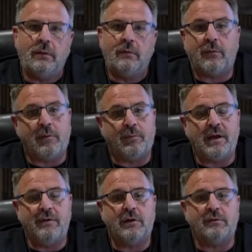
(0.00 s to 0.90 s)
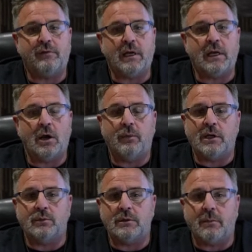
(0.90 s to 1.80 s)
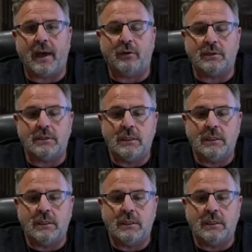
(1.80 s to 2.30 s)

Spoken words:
from the previous video, which was about